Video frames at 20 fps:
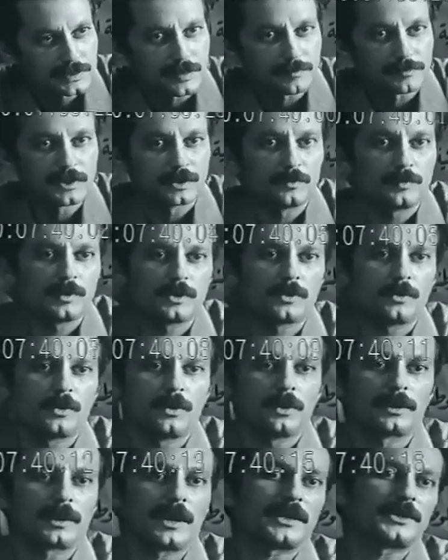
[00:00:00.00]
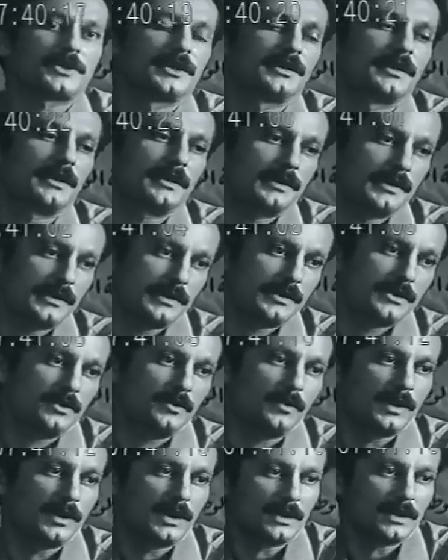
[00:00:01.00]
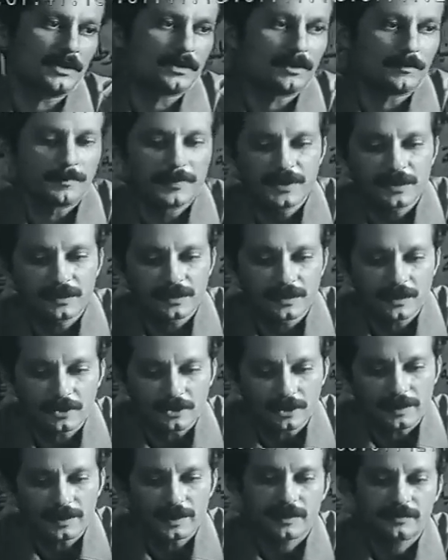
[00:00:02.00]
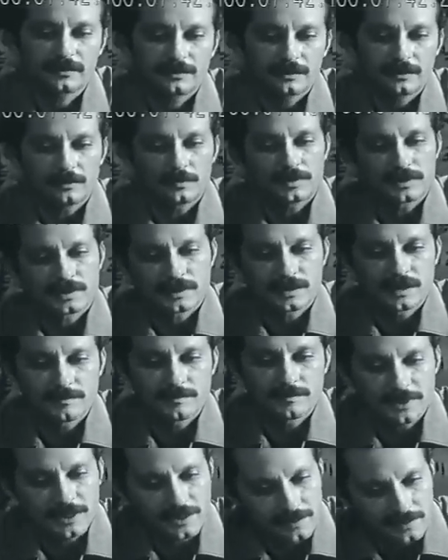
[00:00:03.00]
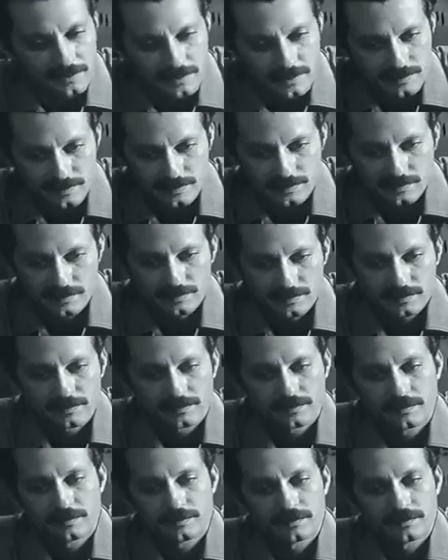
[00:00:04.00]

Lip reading: Something we call reactionaries, who are completely connected with imperialists,